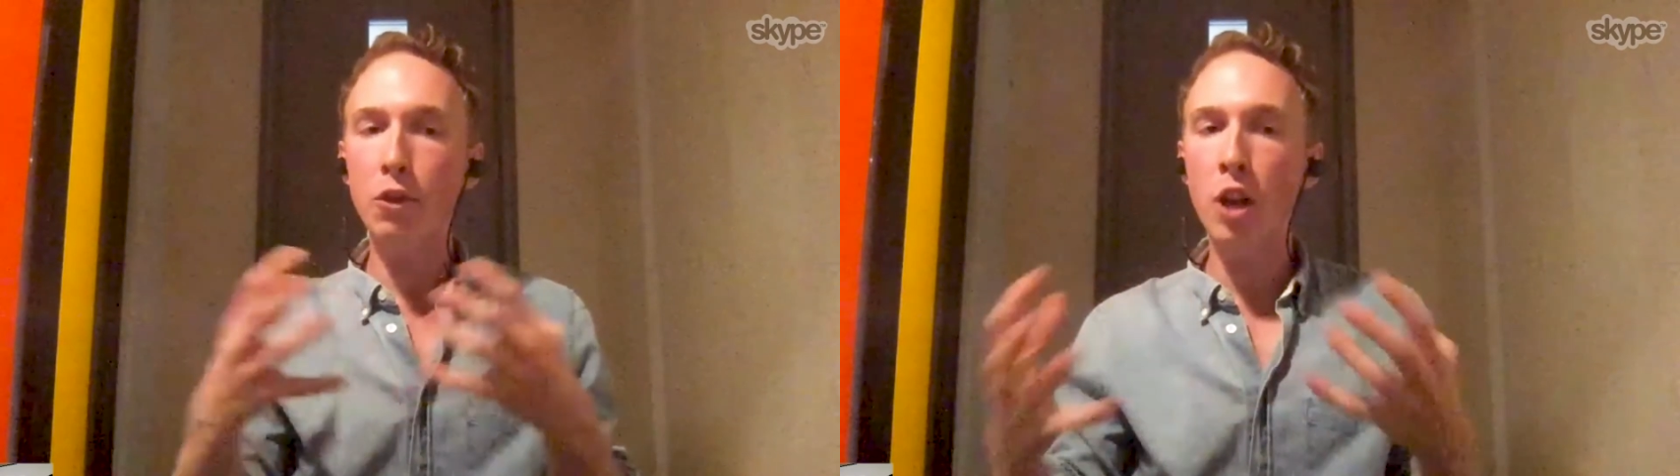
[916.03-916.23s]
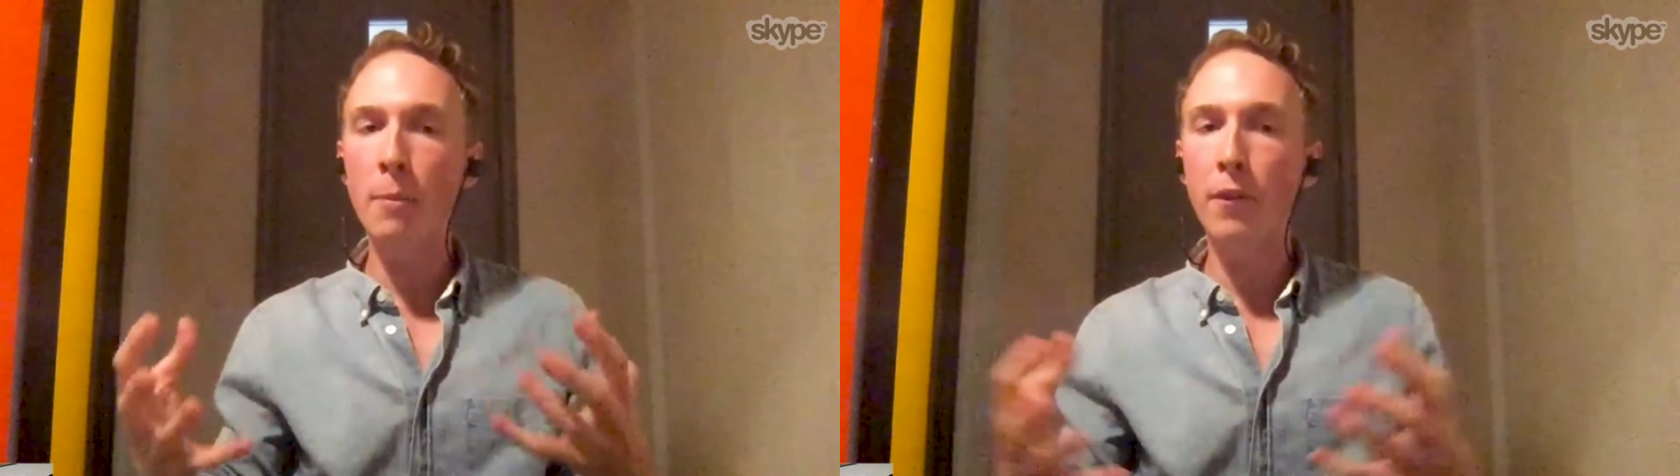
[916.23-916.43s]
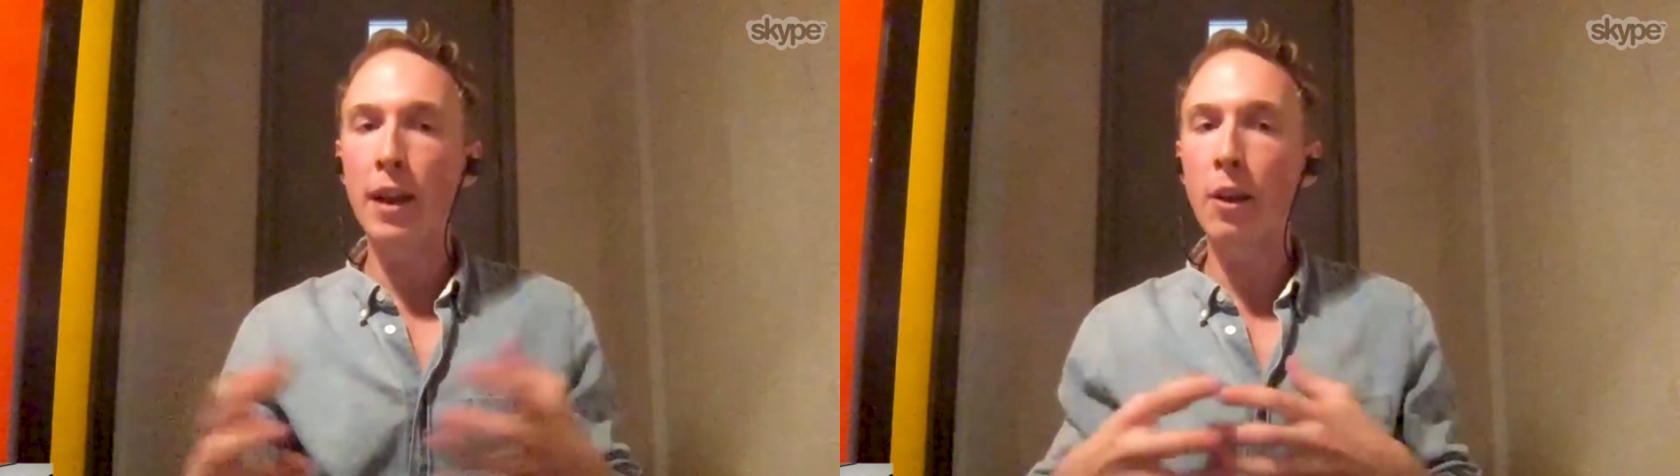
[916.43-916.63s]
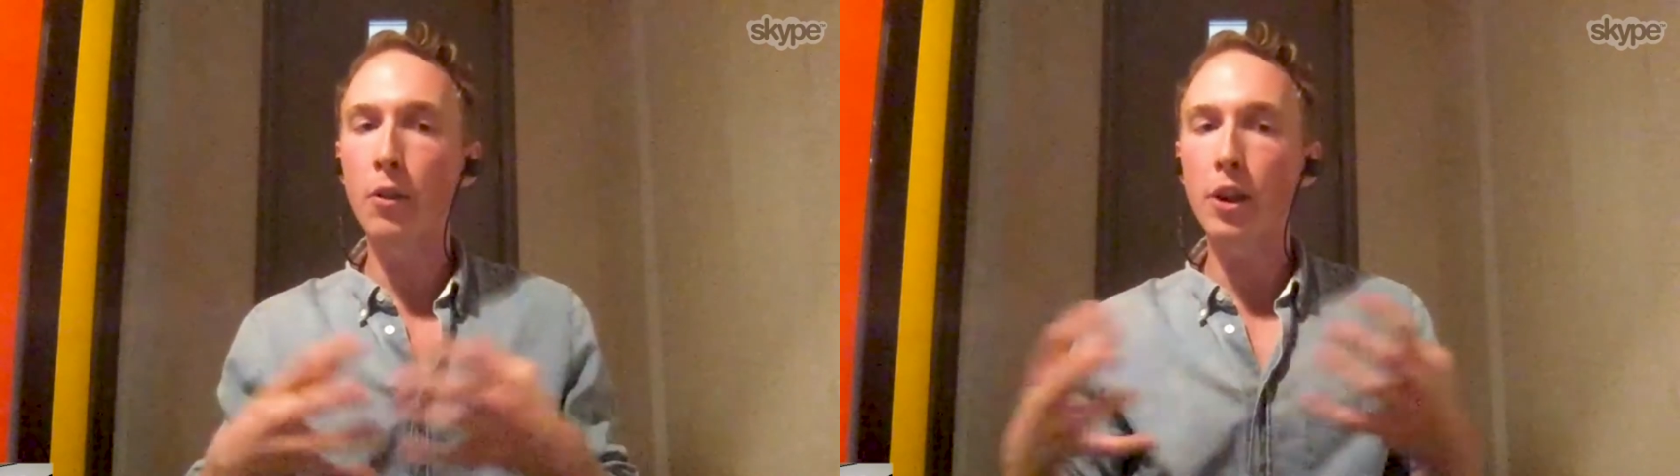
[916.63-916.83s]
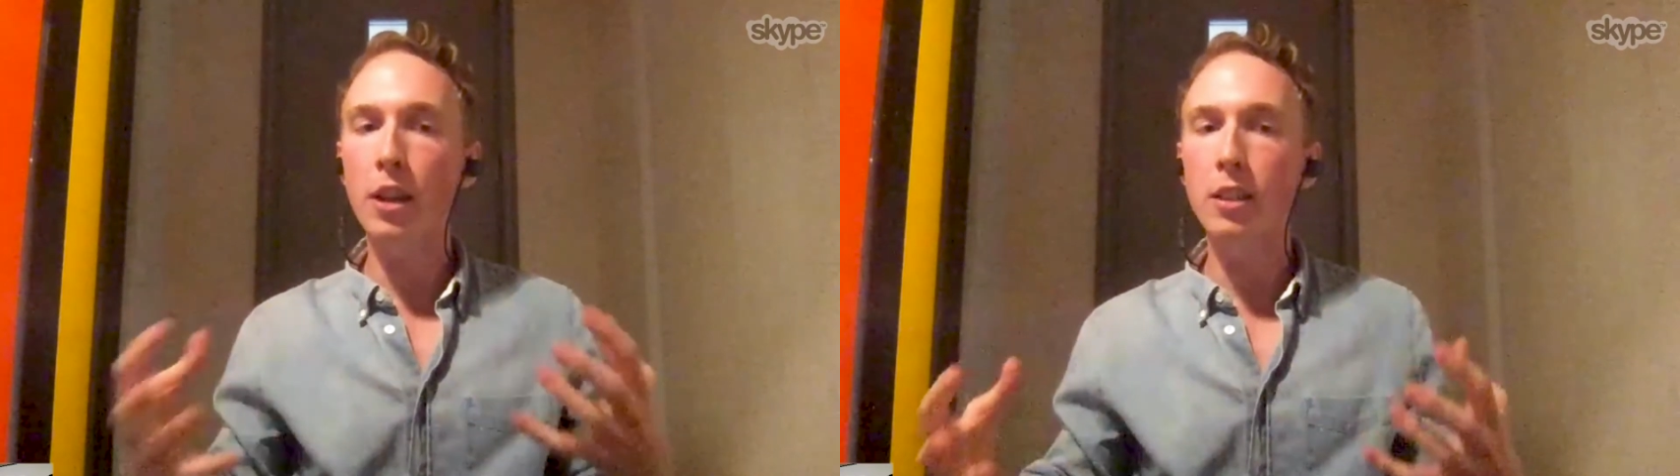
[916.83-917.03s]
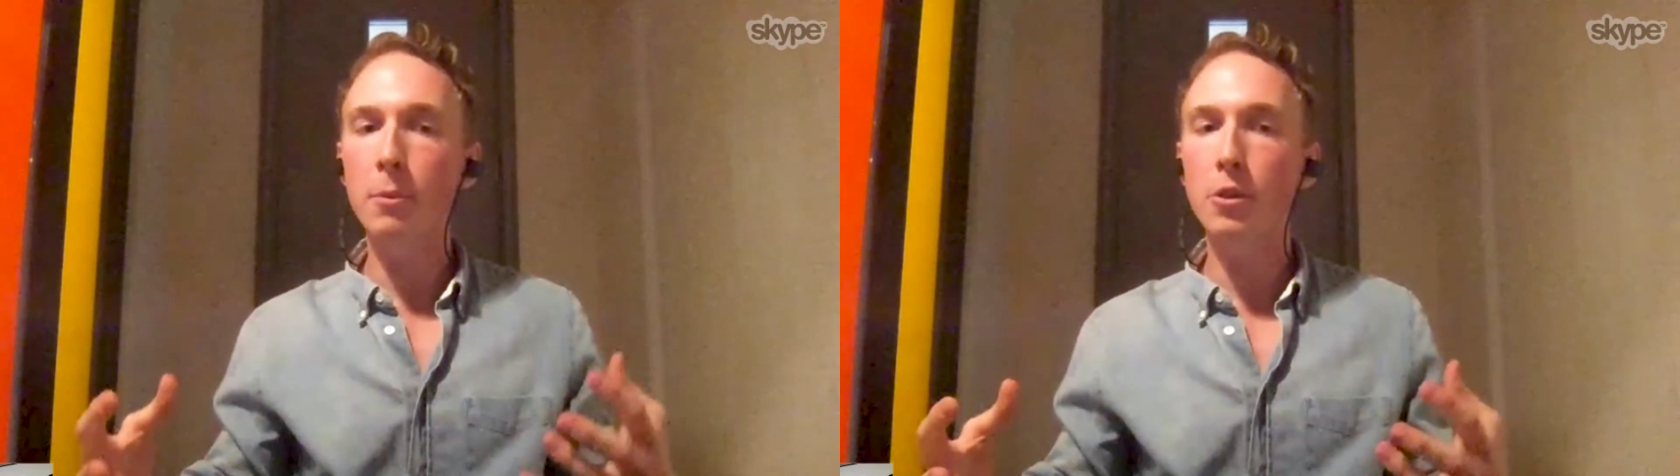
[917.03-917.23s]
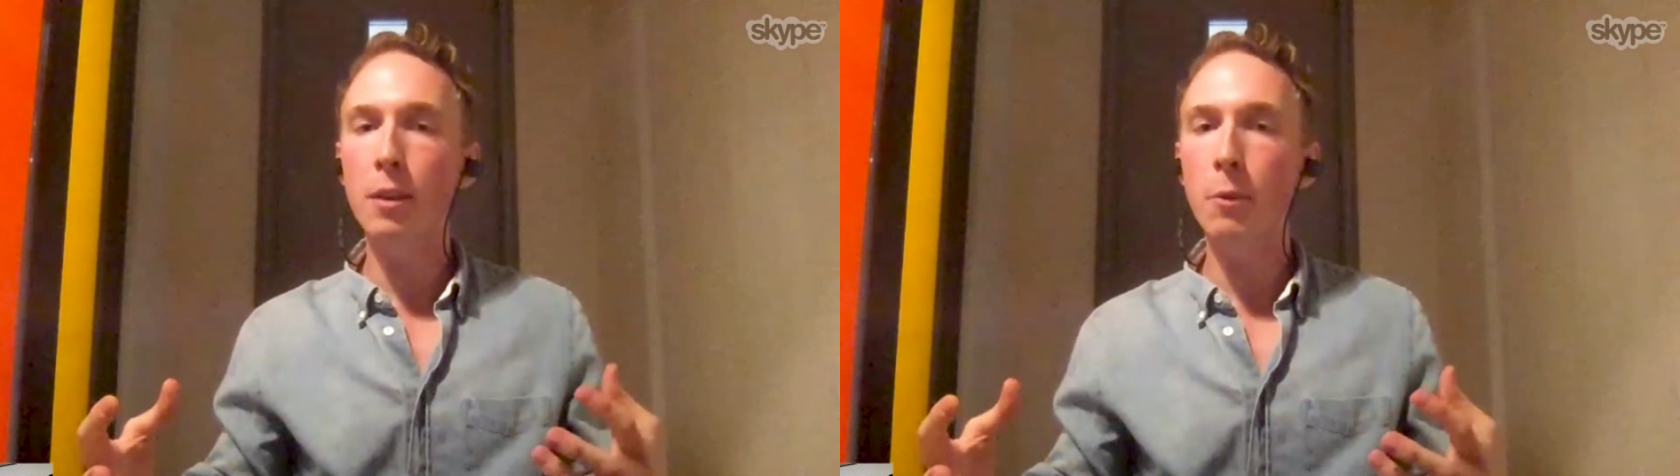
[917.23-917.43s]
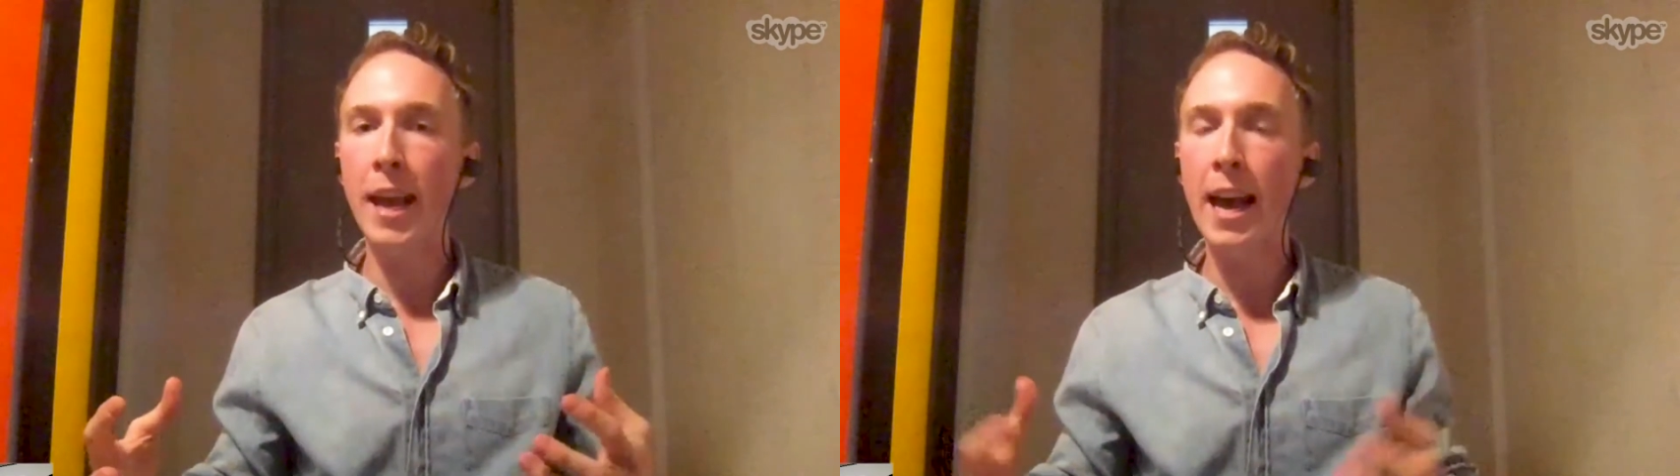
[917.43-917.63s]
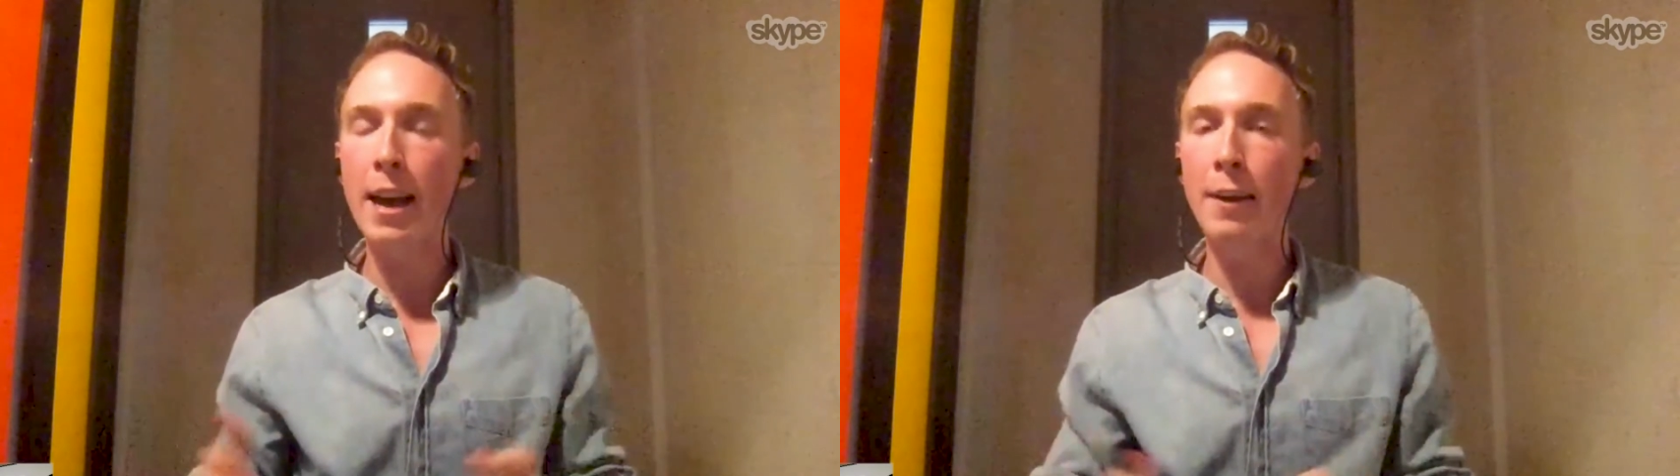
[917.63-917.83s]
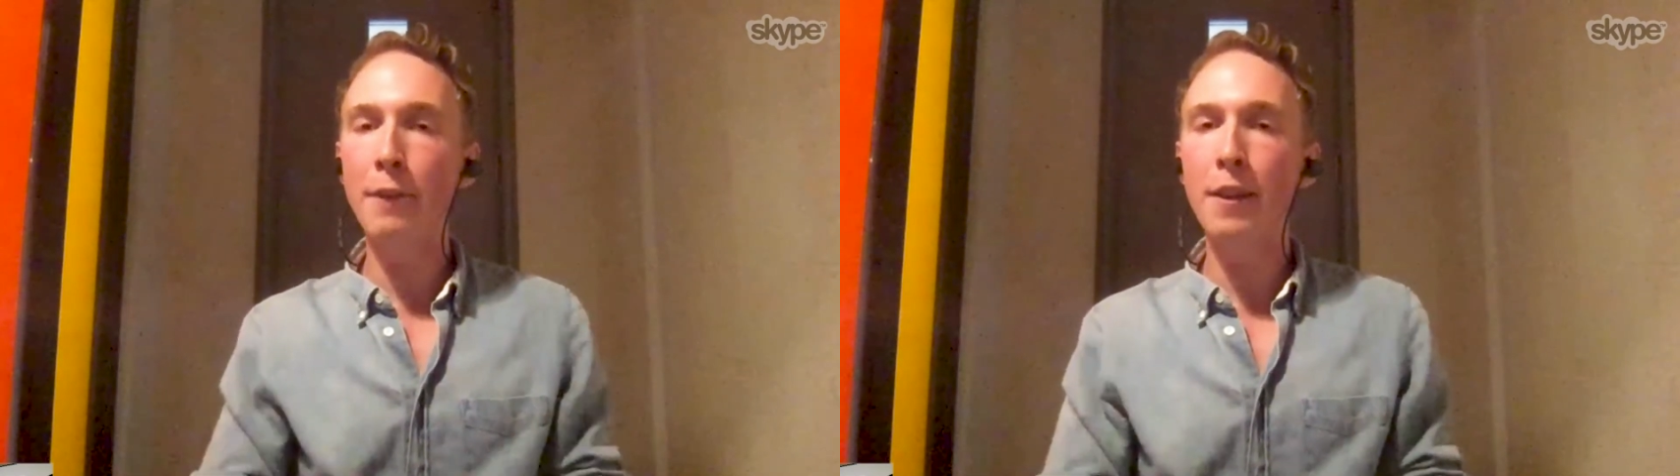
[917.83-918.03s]
of Shopify and all the customers that we
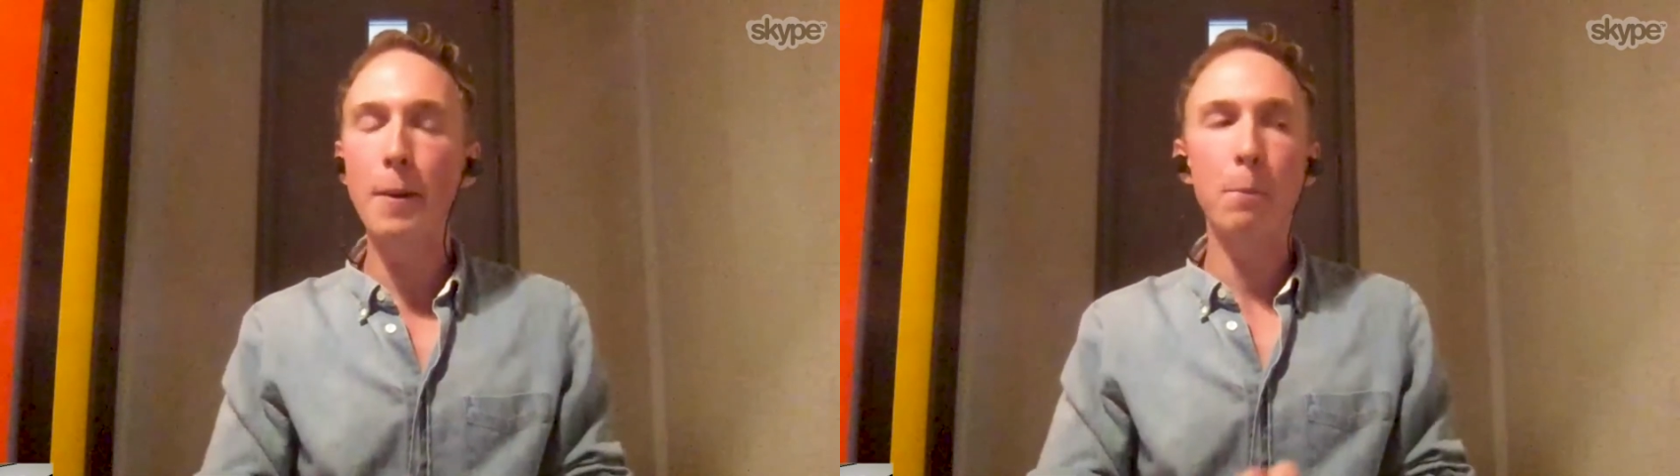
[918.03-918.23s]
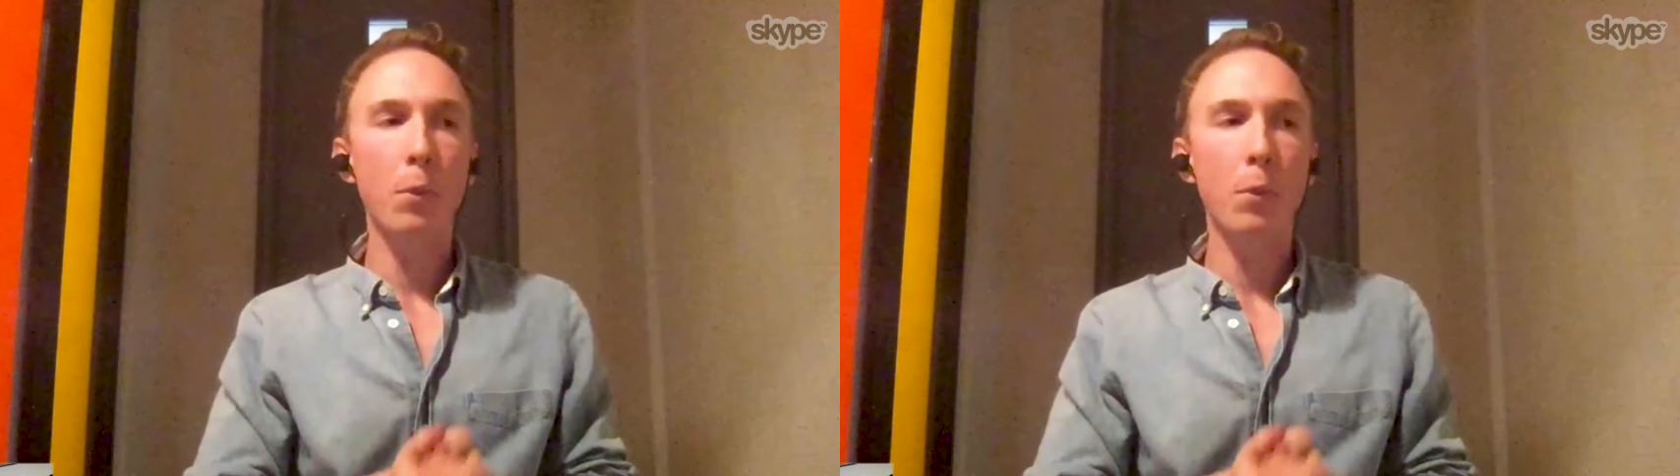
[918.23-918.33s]
have,